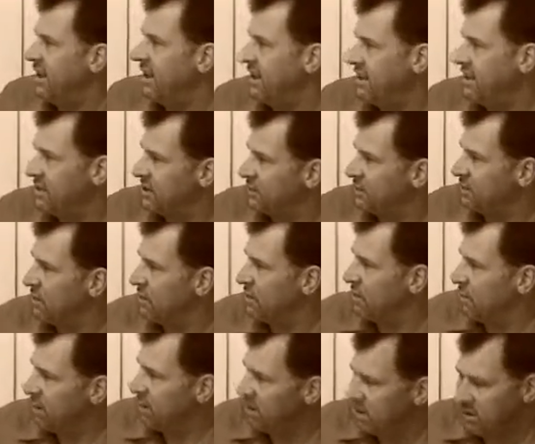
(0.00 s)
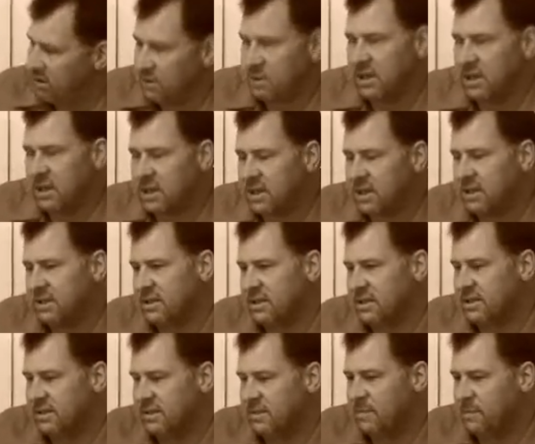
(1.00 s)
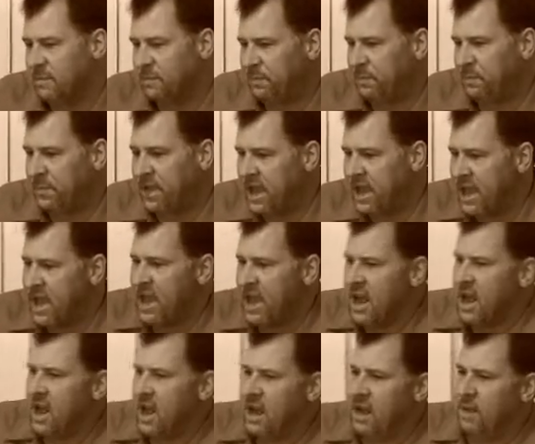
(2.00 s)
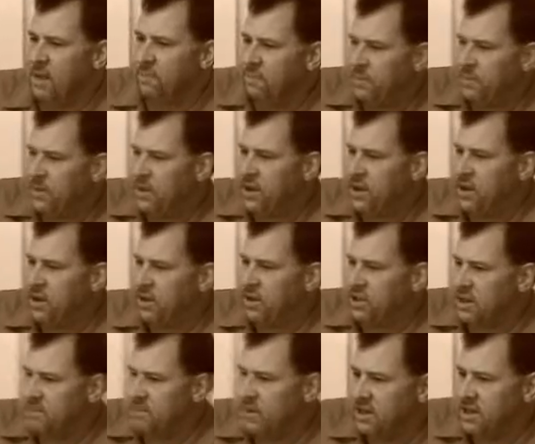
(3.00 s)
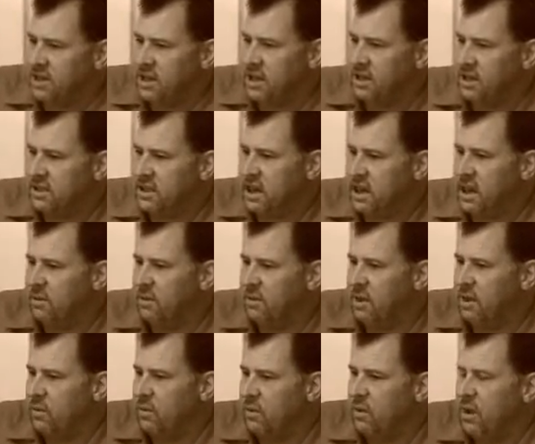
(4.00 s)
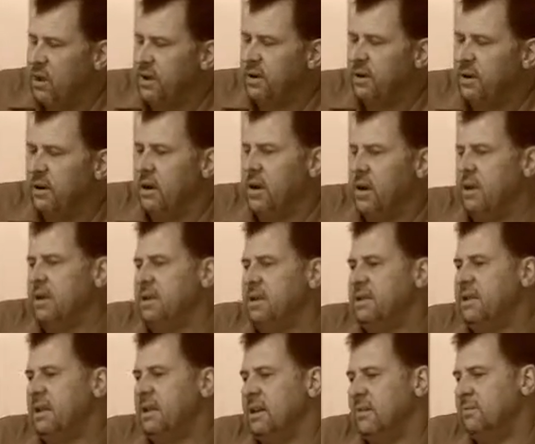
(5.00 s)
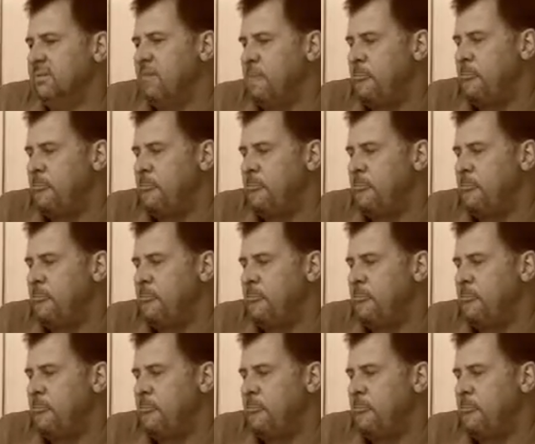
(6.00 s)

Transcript: it's the real blues. So, um, you know, some of the things I really wonder is. Uh,